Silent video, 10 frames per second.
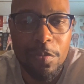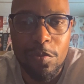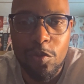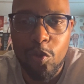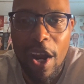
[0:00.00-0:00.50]

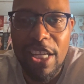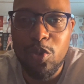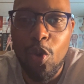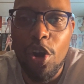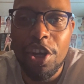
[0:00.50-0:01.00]
race
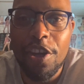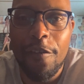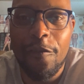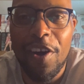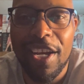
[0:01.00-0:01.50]
warrior
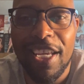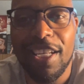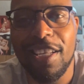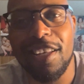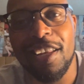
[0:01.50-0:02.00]

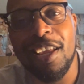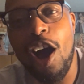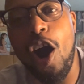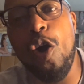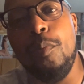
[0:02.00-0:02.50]
fucking
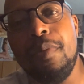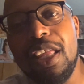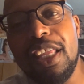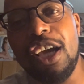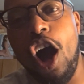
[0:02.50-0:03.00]
old
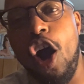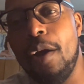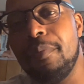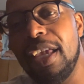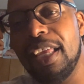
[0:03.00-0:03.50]
media
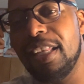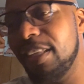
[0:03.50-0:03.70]
army, and